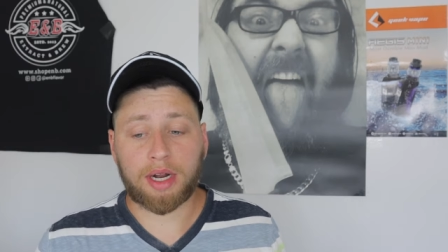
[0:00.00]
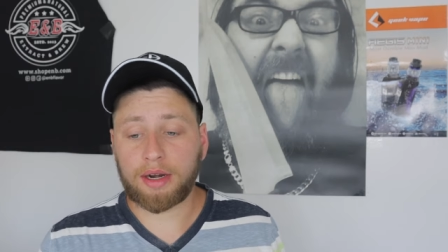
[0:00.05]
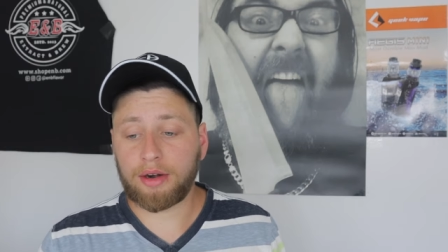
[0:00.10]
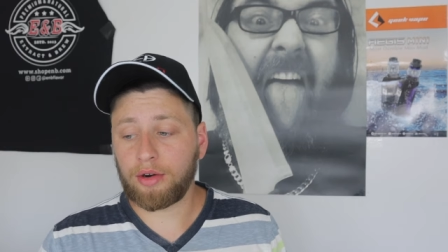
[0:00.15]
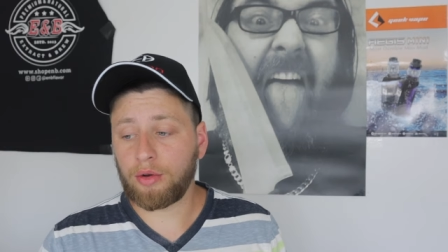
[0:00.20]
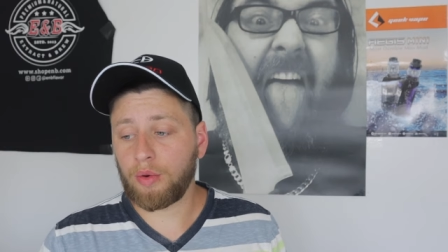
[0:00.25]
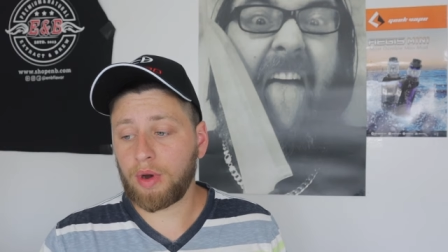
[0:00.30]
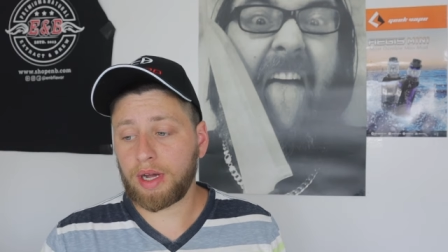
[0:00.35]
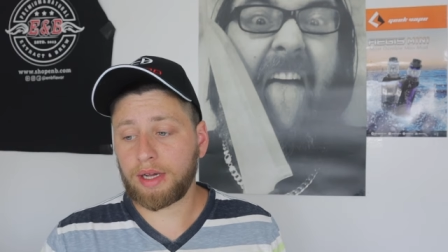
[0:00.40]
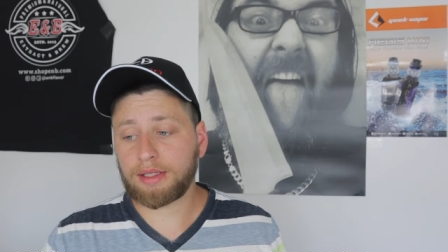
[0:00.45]
I don't
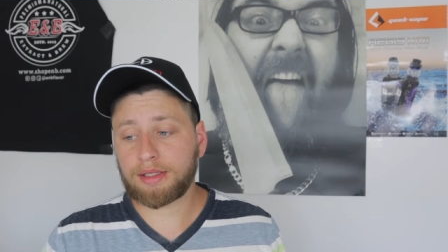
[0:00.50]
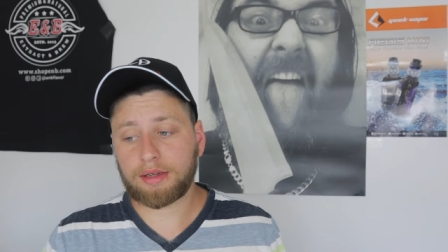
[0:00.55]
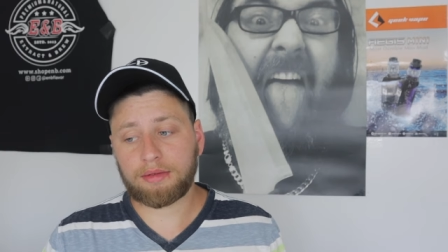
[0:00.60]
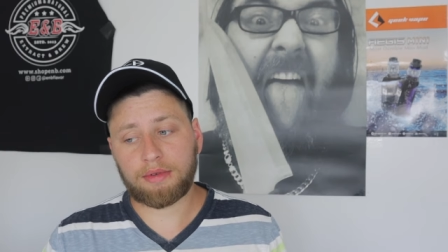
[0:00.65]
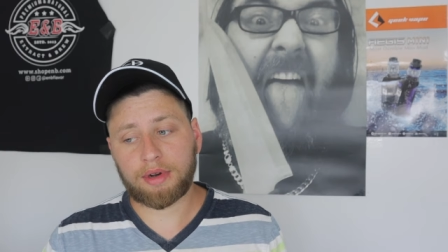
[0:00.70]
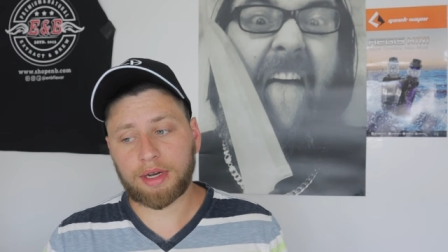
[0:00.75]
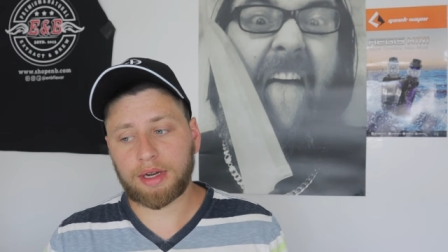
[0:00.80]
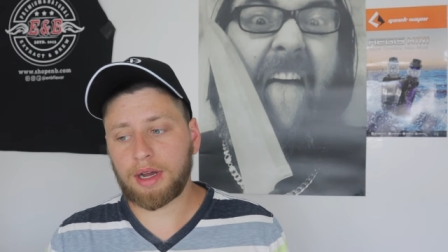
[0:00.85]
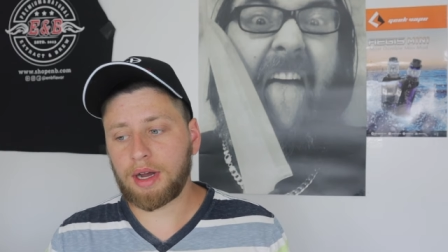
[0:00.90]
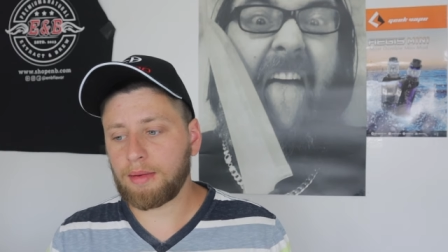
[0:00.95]
know why I said
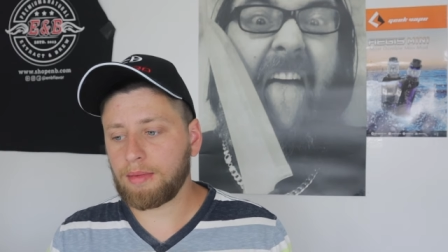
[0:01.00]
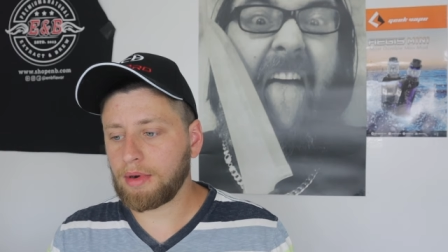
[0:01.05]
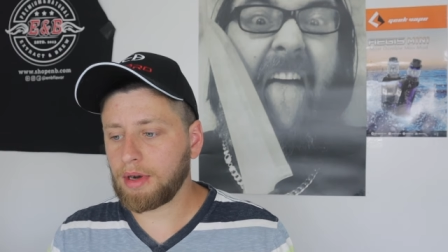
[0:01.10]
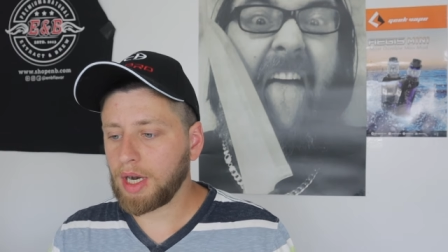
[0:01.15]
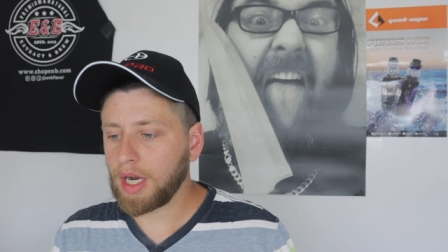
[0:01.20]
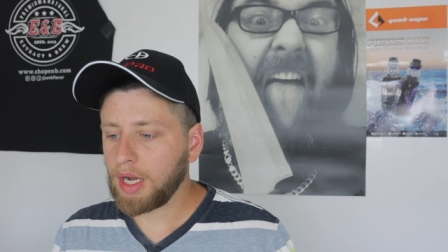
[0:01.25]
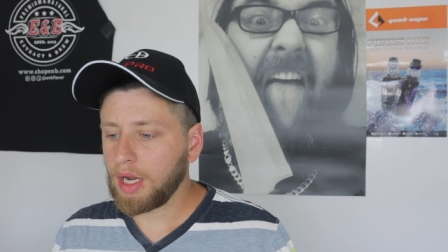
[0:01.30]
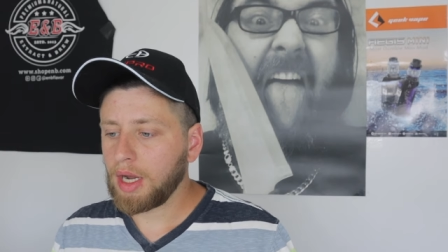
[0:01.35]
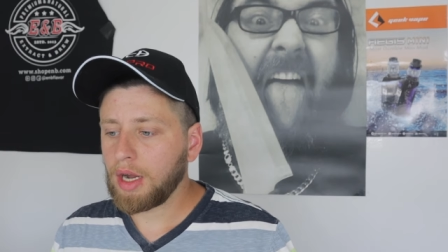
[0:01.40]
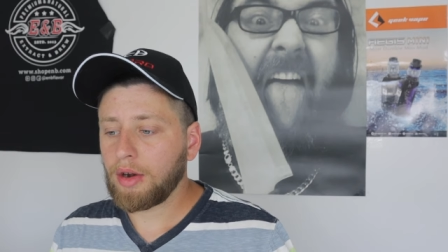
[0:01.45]
red copper.
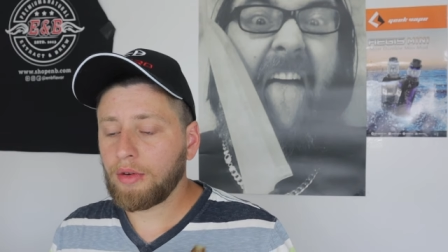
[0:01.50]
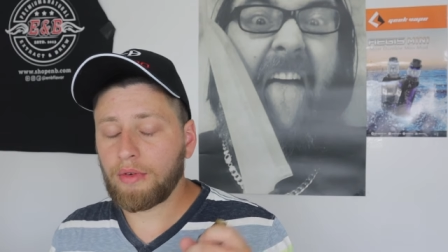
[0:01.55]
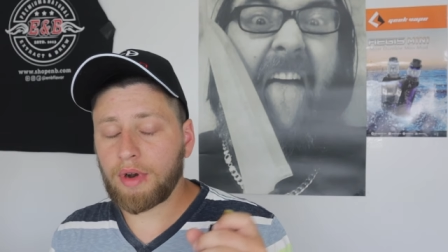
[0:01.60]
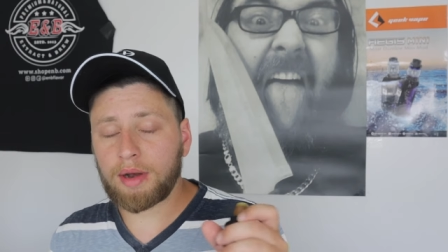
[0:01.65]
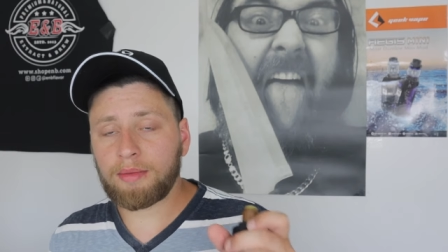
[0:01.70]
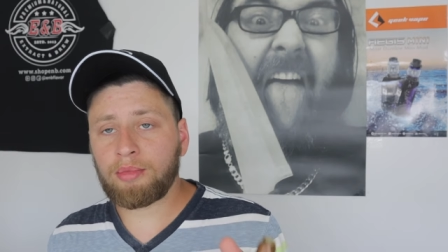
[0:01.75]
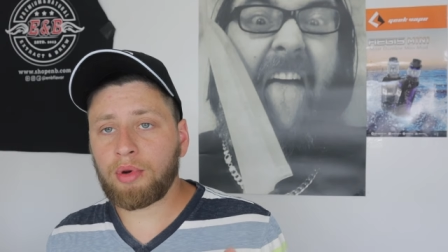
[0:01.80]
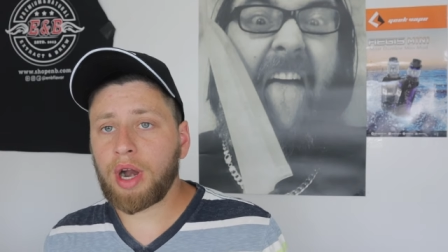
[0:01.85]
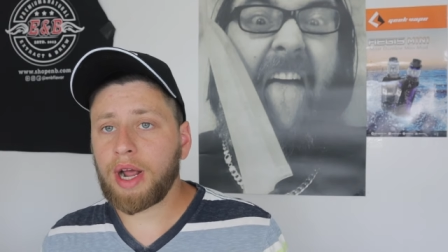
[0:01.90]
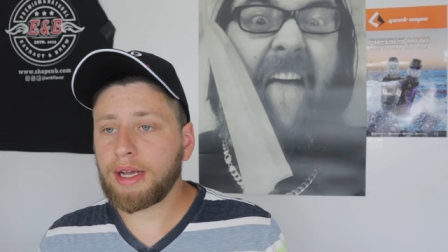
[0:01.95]

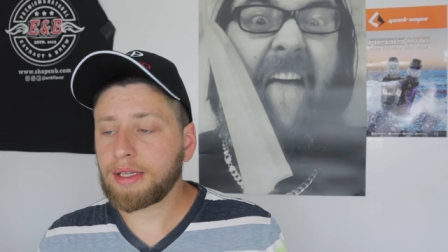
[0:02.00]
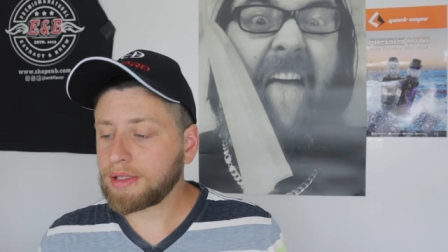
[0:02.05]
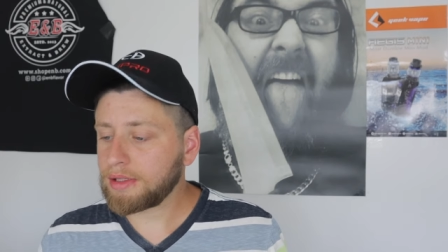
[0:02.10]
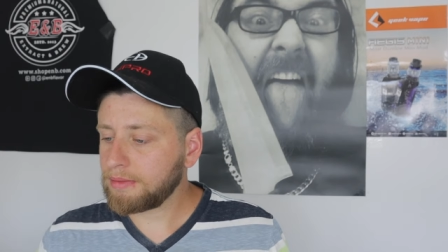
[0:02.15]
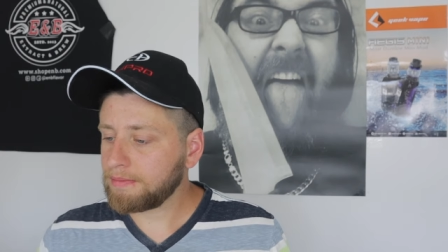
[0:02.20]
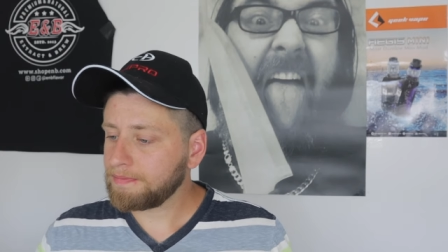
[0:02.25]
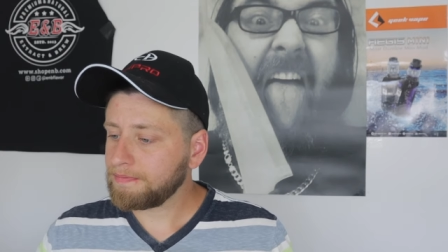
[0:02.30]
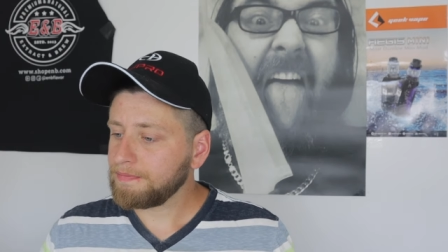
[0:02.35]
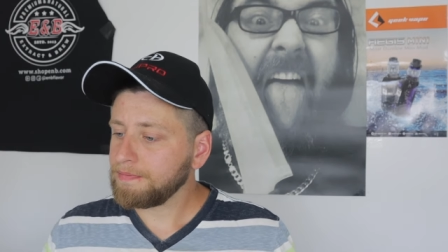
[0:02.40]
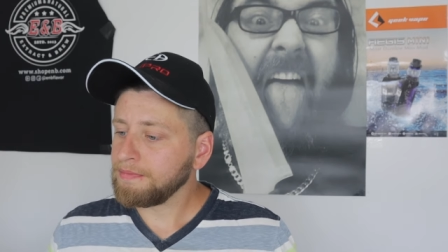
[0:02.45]
Red brass.